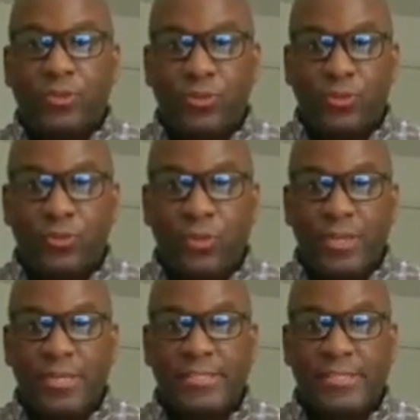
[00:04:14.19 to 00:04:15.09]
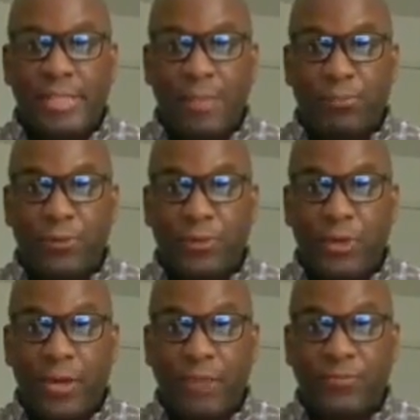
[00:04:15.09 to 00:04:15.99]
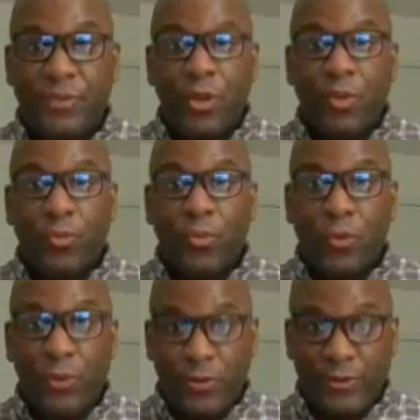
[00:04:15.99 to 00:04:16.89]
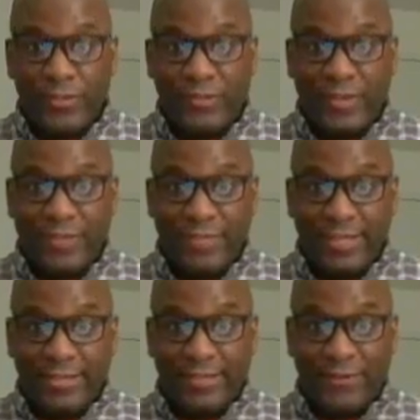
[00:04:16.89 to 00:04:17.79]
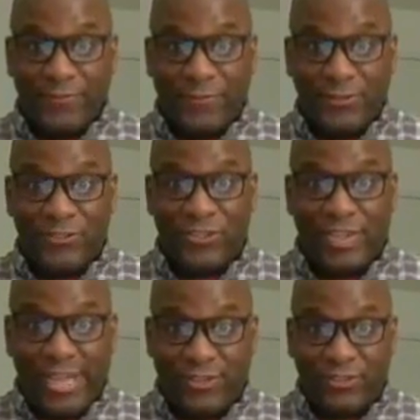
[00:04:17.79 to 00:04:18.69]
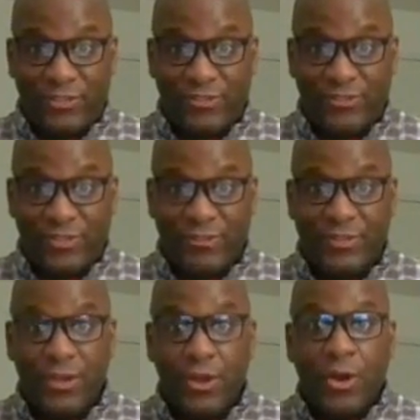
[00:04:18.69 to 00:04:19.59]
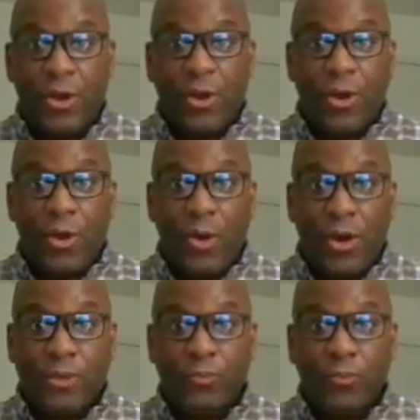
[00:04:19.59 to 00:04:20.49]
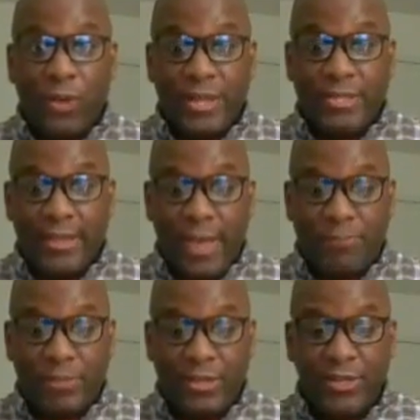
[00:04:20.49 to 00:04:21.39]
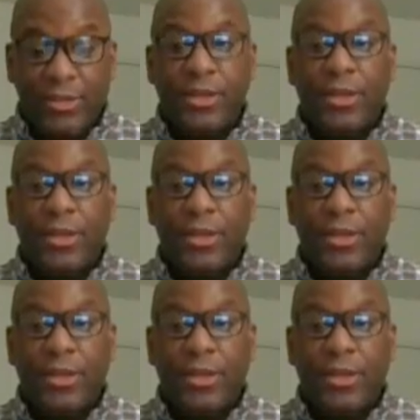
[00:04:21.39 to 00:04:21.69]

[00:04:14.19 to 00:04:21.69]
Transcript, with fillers: two separate um, words um, in differentiations um, on one topic,